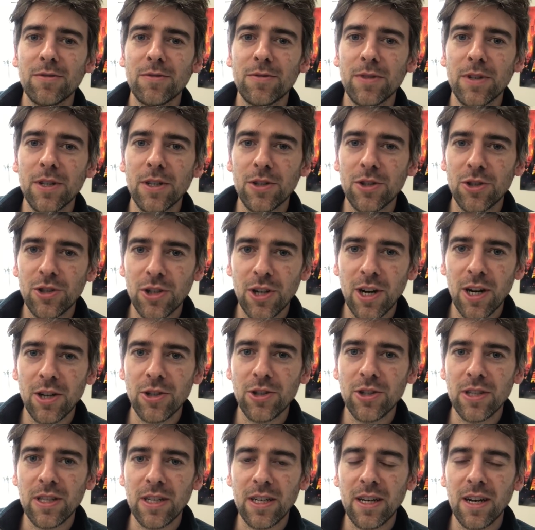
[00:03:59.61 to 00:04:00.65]
for
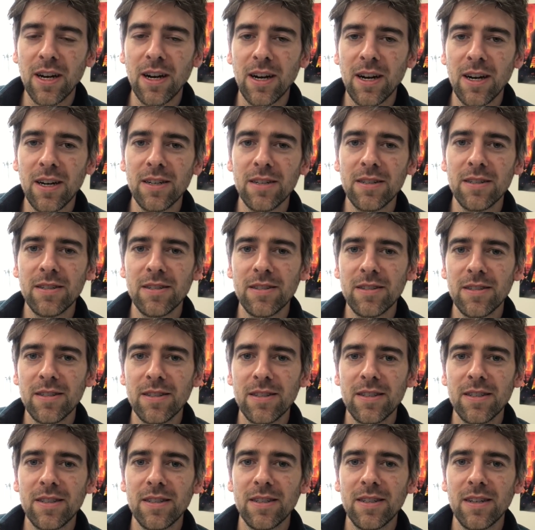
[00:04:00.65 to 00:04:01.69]
charging the car
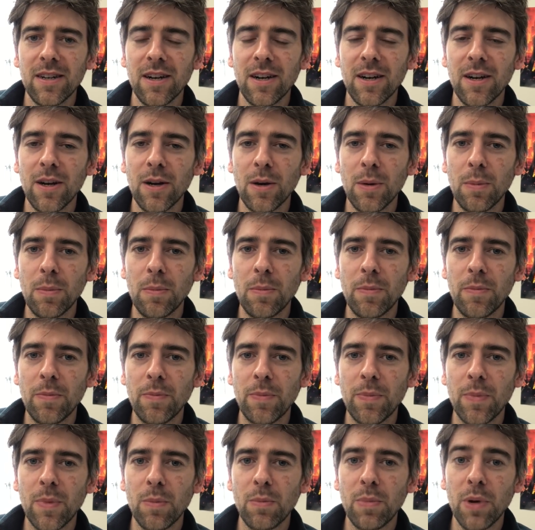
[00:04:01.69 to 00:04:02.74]

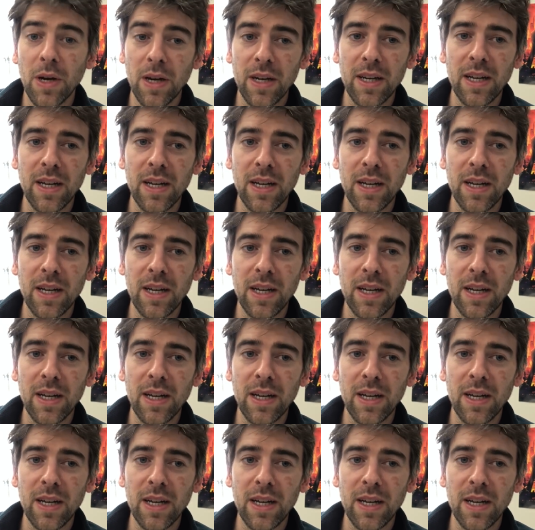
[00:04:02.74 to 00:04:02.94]
per